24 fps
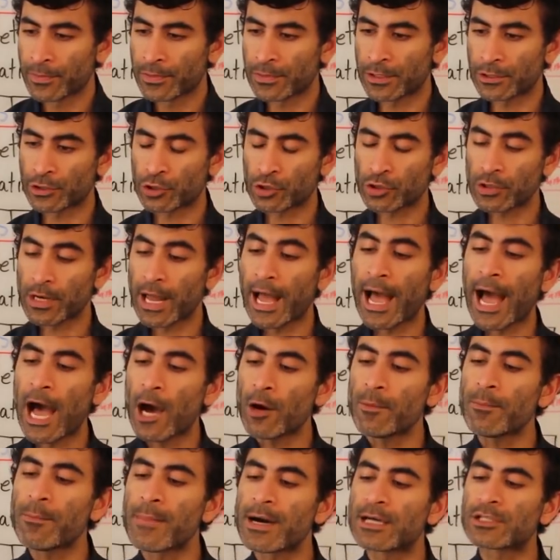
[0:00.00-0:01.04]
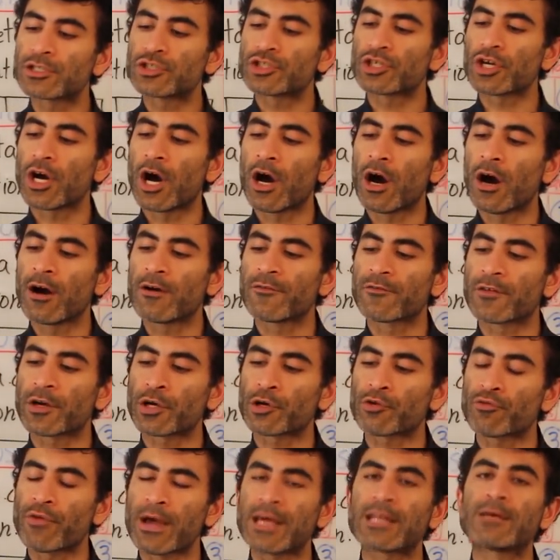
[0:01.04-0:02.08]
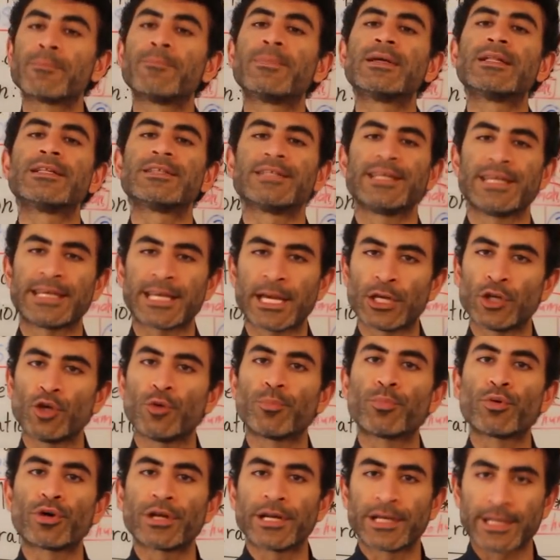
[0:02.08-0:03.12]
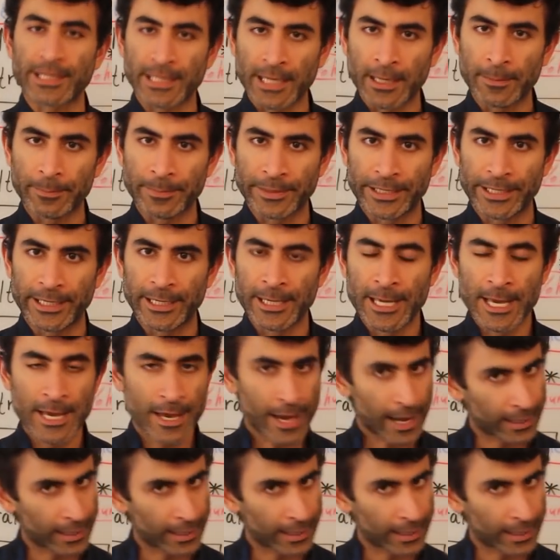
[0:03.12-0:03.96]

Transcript: the, how much of credibility can you put in a company?